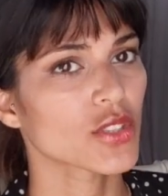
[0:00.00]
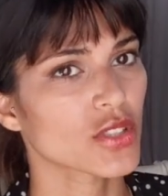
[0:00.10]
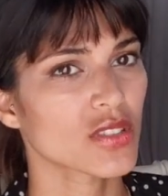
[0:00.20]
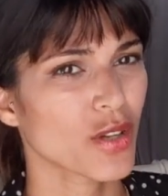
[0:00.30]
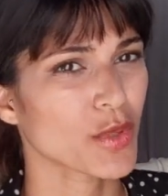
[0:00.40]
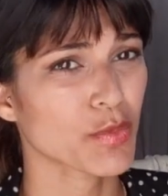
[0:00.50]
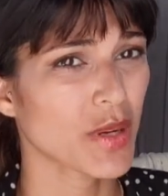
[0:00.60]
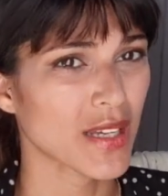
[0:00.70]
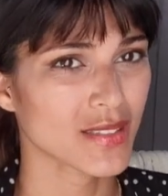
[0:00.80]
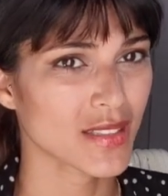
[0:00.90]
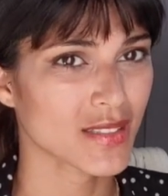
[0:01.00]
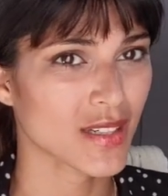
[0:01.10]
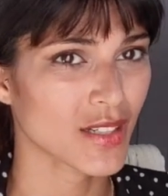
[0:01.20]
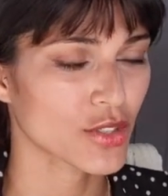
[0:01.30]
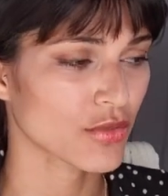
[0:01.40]
just so much plastic
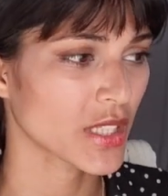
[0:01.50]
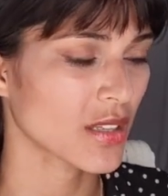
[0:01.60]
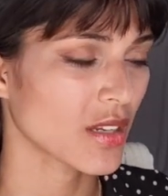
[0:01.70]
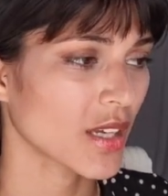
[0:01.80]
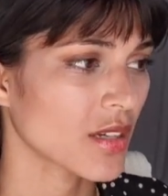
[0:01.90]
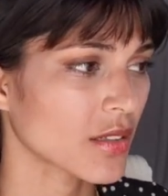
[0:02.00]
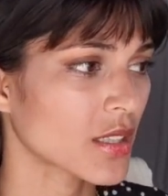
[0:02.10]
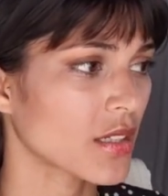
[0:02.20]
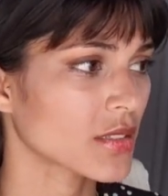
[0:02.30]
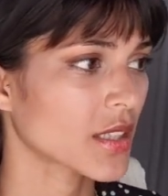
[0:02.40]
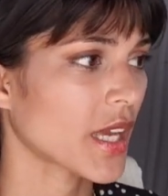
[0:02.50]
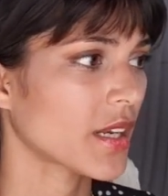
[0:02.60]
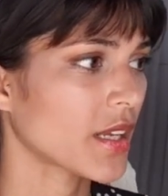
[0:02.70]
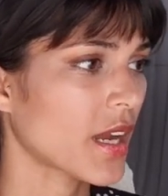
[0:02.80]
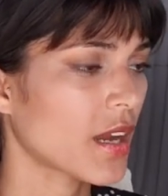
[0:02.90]
surgery that like young girls are
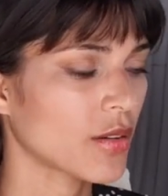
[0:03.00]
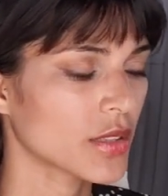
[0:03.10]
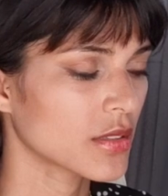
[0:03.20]
getting now.